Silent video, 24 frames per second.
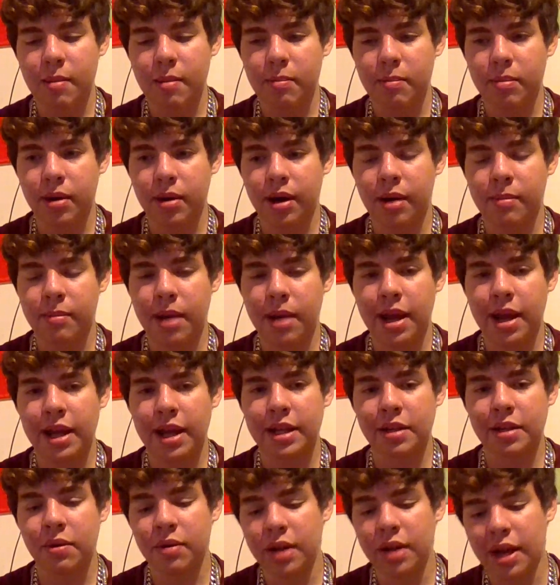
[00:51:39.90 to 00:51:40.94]
But I
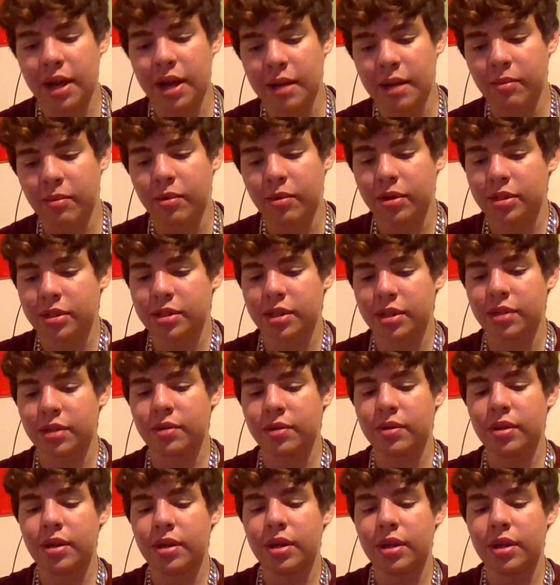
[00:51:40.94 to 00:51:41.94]
ain't doing that anymore, so